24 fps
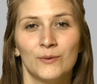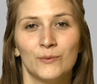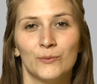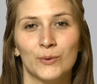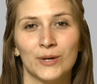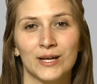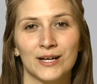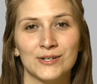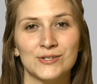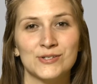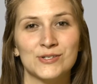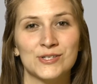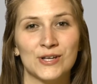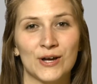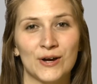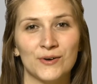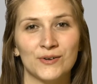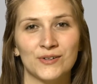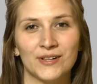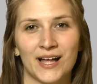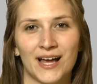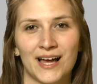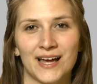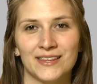We are so
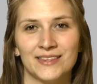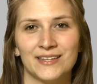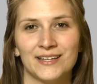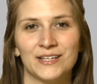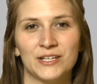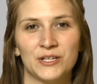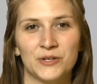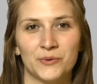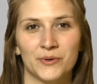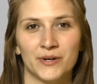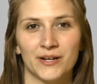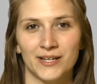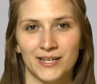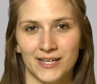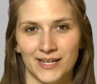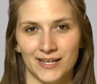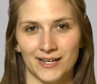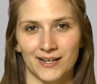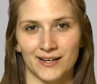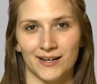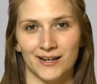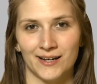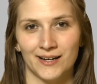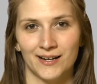glad that you are
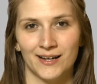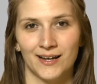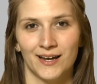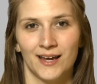here